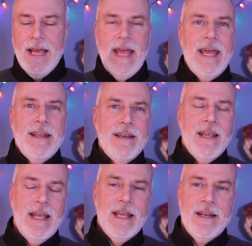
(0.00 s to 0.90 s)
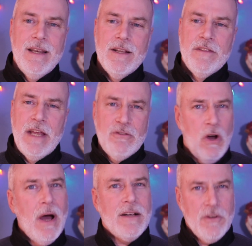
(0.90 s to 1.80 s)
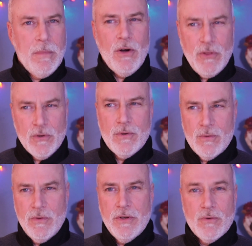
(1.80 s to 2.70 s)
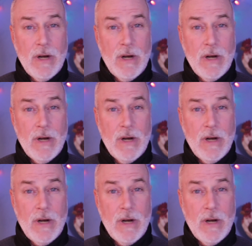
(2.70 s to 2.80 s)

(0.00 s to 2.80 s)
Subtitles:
And they talked about the